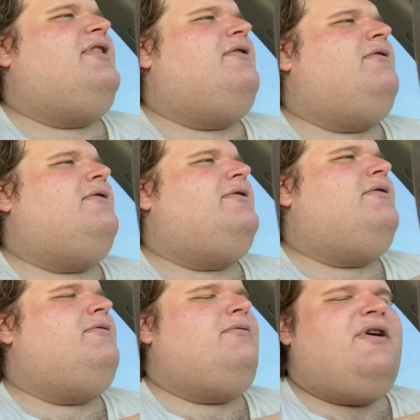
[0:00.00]

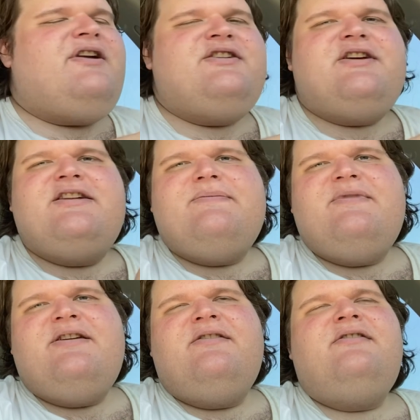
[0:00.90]
you want to judge
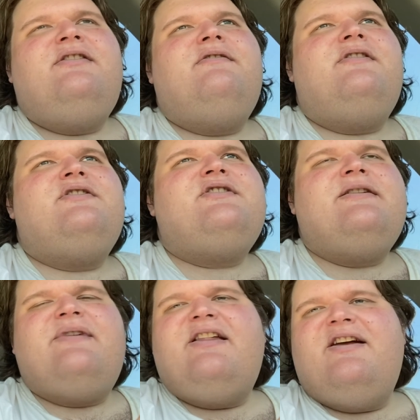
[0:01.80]
me, you want to
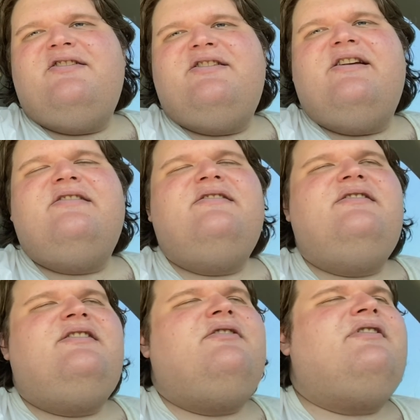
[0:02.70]
treat me like shit,
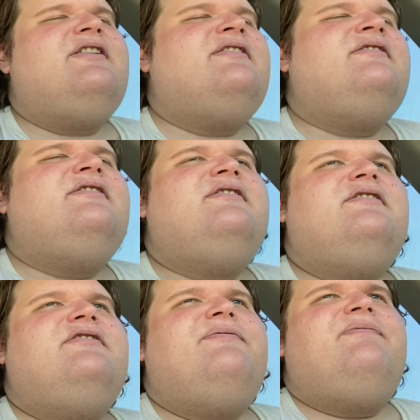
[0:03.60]
you want to
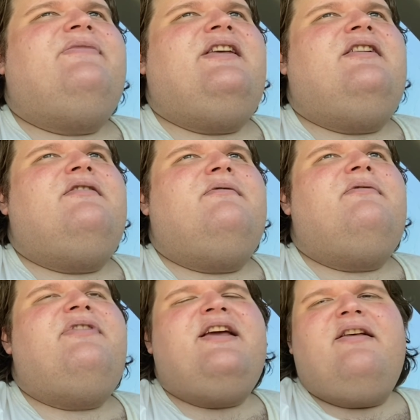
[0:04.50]

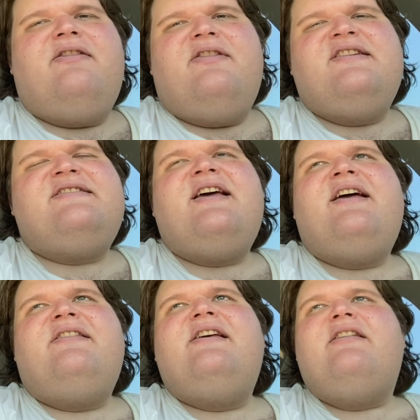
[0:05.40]
think this,
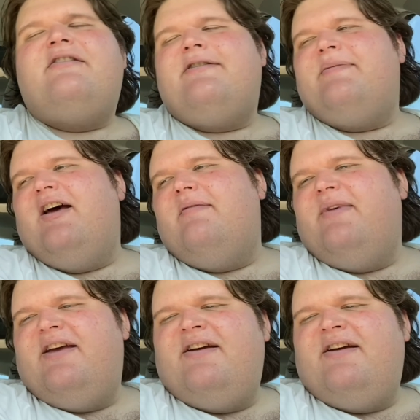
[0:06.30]
that, and the other about me.